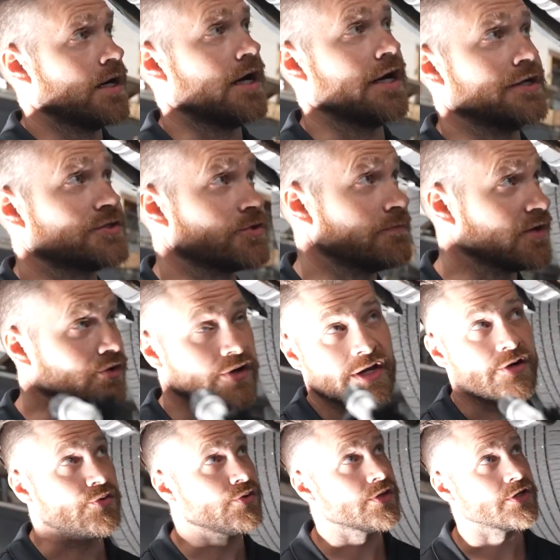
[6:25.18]
All right, so Miller had
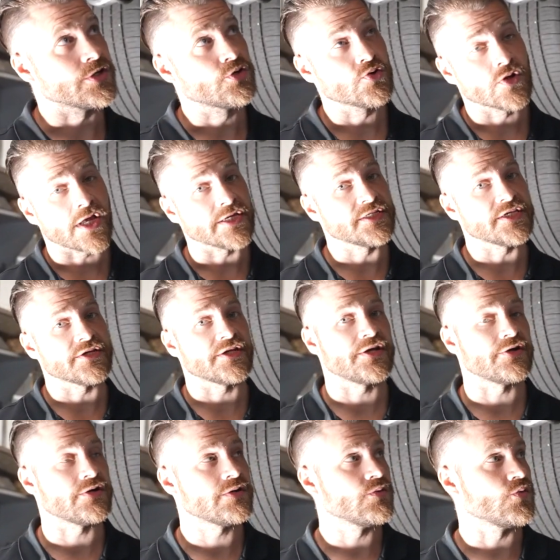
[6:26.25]
a really cool idea
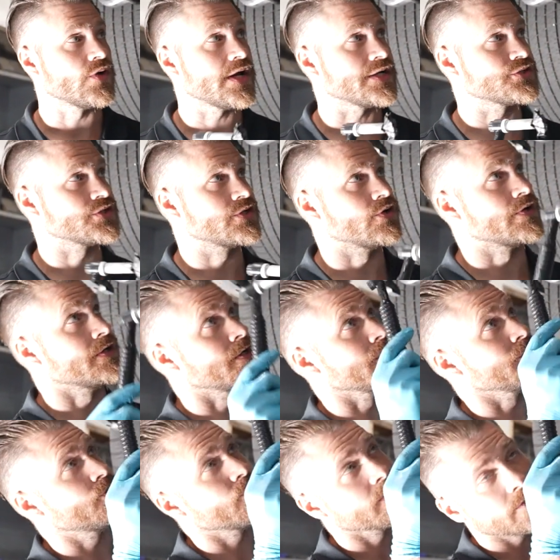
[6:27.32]
here. We're actually gonna
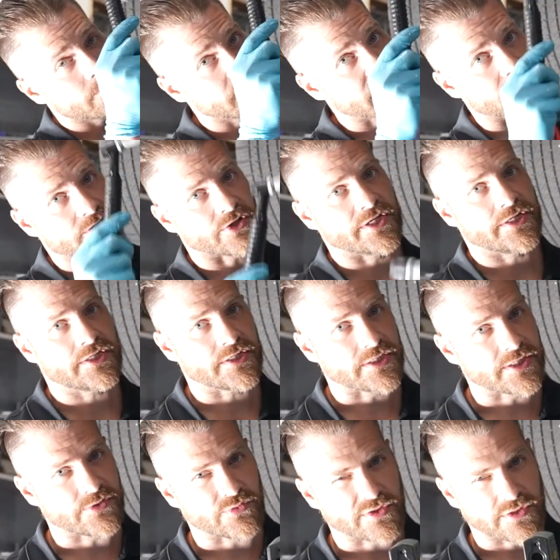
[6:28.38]
do a little bit of cleaning,
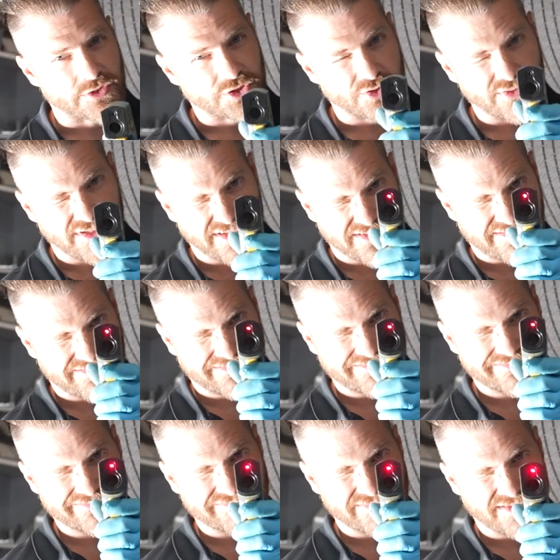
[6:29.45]
and then we're gonna shoot it
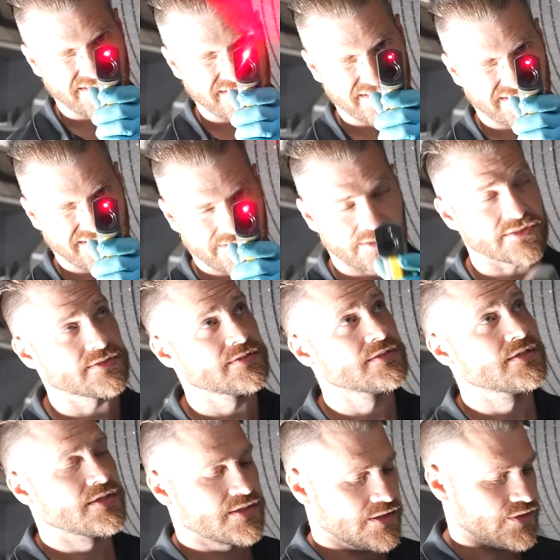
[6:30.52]
with this
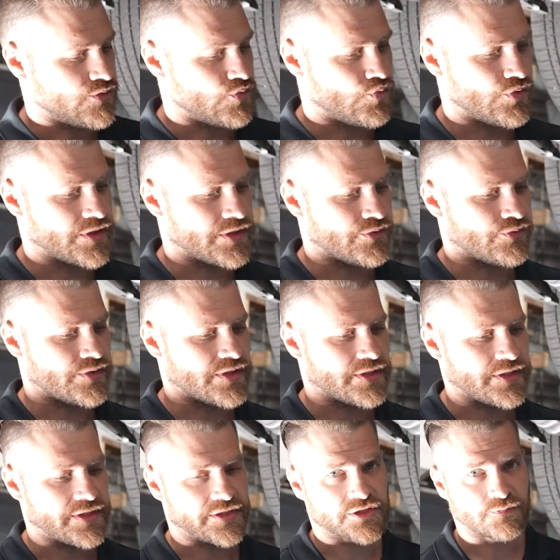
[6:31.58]

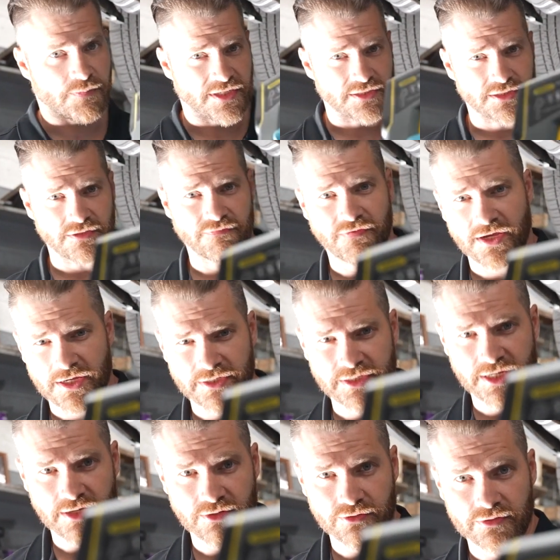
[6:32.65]
really expensive high
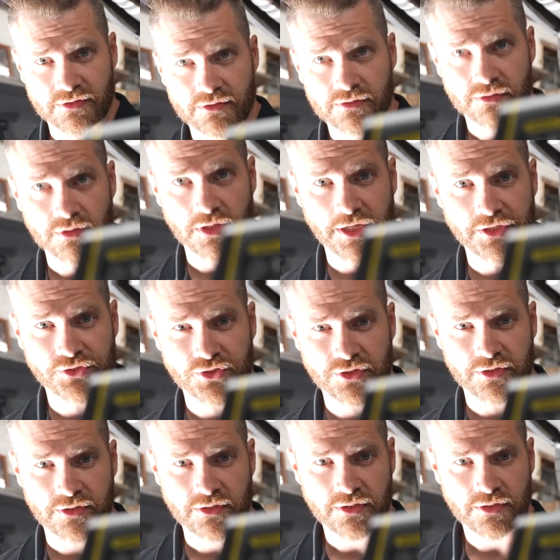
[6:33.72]
dollar
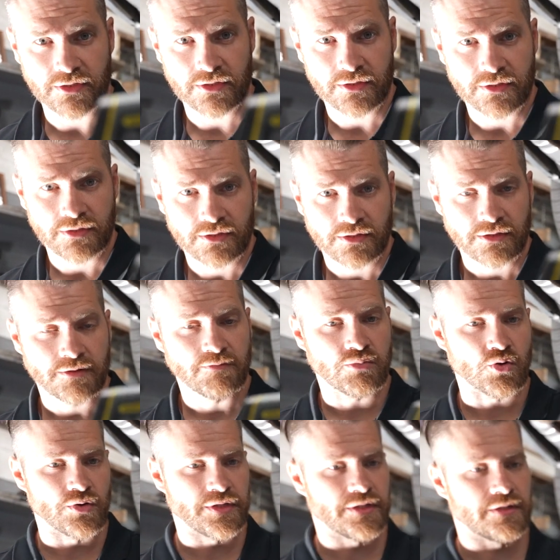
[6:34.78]
laser
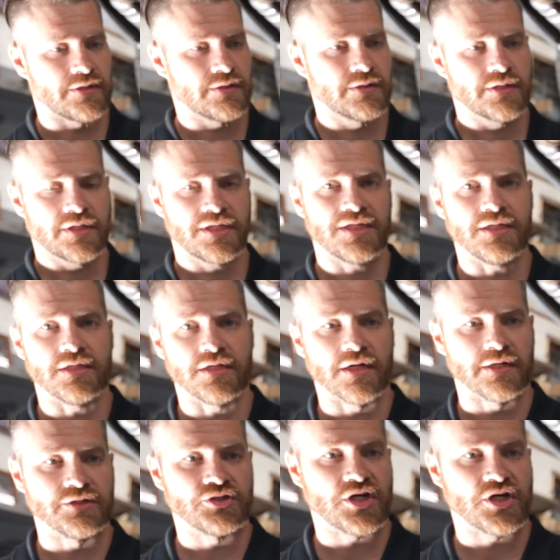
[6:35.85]
pointer heat gun